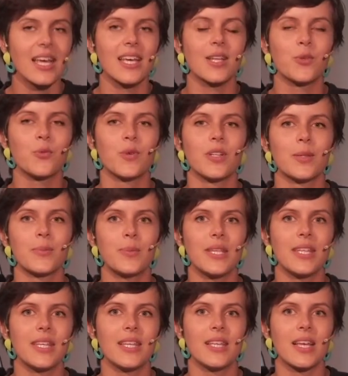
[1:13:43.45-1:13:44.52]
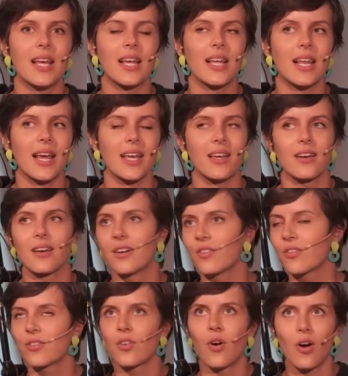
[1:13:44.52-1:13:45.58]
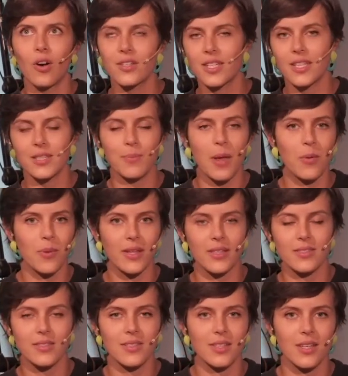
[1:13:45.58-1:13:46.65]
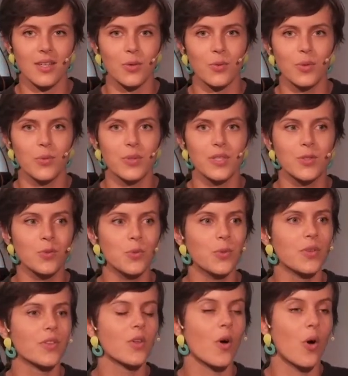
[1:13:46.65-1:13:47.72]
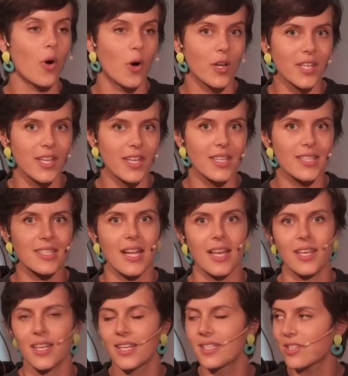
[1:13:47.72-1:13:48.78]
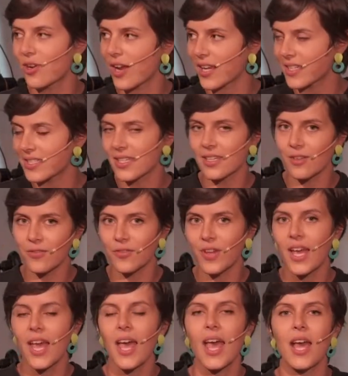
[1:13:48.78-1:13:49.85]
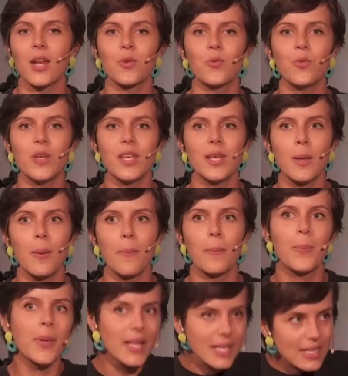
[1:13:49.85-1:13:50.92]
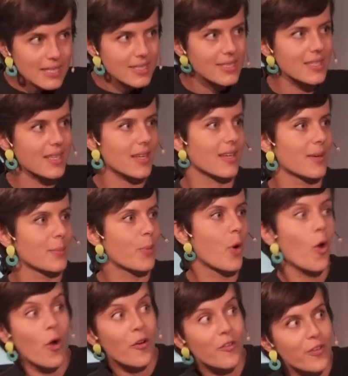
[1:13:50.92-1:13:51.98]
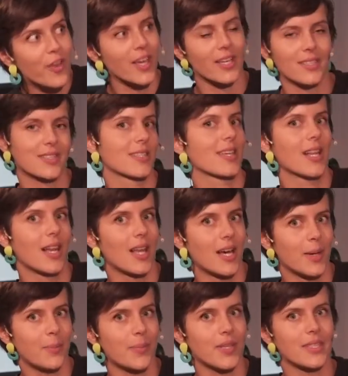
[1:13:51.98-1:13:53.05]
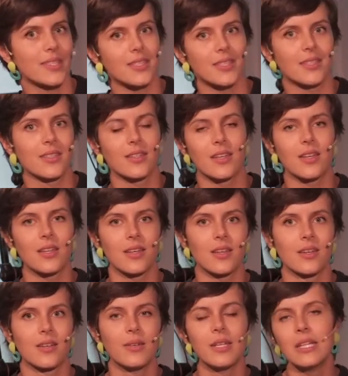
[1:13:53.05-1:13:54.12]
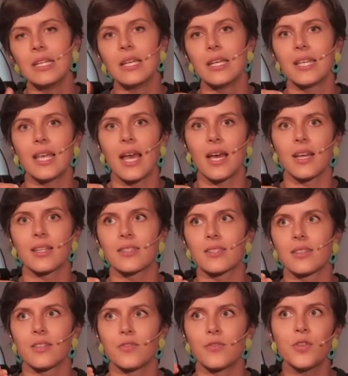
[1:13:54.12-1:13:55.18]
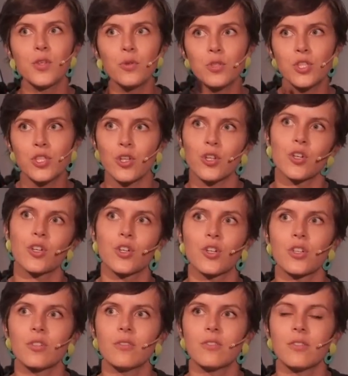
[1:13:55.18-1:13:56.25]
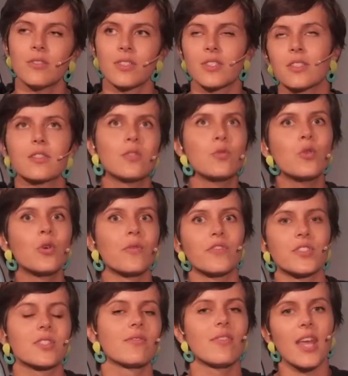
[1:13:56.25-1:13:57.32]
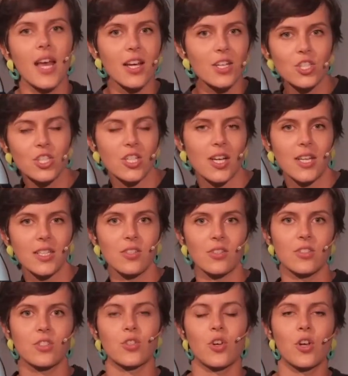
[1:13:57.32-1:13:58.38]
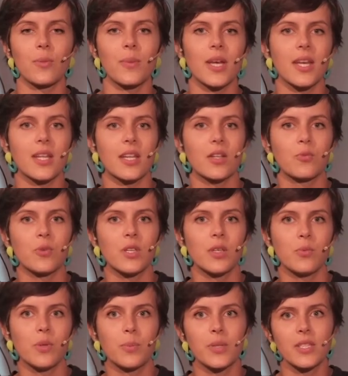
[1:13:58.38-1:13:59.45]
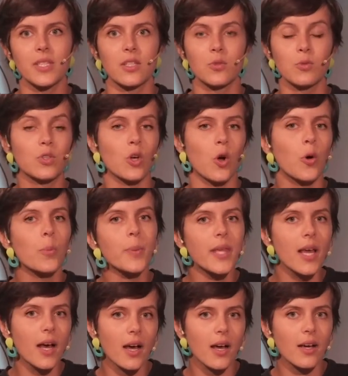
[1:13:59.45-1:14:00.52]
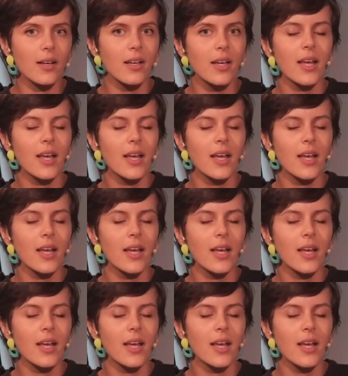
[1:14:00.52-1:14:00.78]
It will be like a thought experiment we will do with the audience, like interactive, and we built a perfect club. It's it's a future. It's a Zukunftswerkstatt on German, and we build an utopia.